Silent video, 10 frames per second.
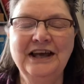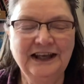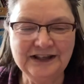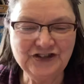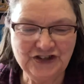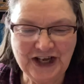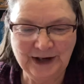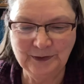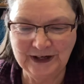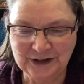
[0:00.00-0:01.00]
each day
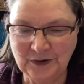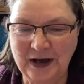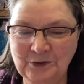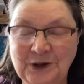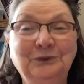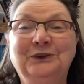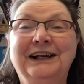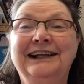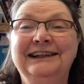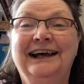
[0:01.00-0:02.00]
when I try one what
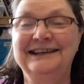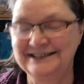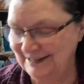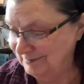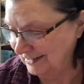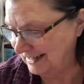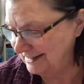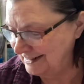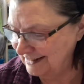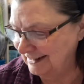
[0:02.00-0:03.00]
I liked and what I
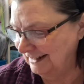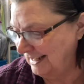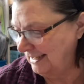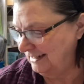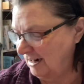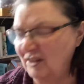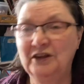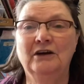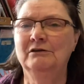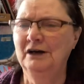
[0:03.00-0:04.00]
didn't like,
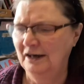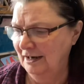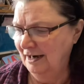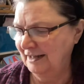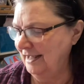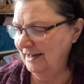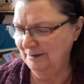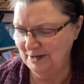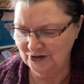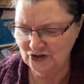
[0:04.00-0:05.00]
although I can't
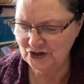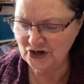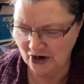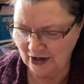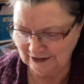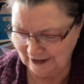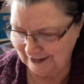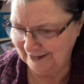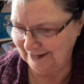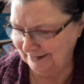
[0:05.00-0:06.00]
imagine not
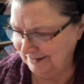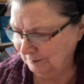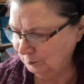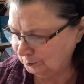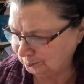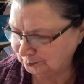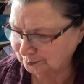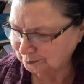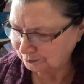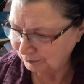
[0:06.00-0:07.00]
liking them.
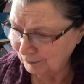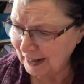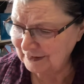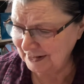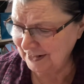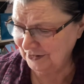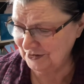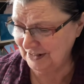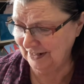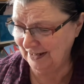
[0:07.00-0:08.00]
The other
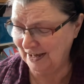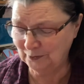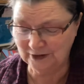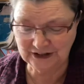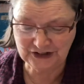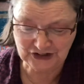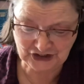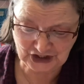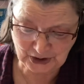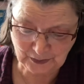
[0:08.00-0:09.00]
thing I wanted to
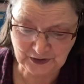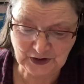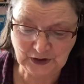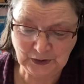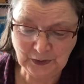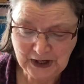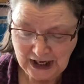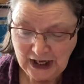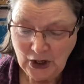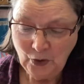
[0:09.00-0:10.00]
share with you
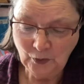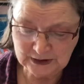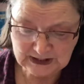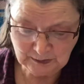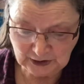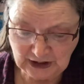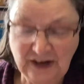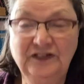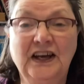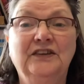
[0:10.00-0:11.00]
was a book I
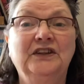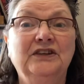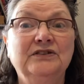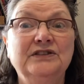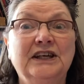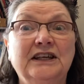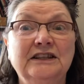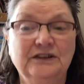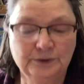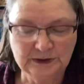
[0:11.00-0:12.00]
found the other day in
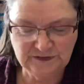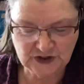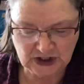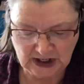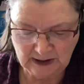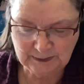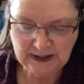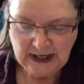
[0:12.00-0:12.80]
a thrift shop.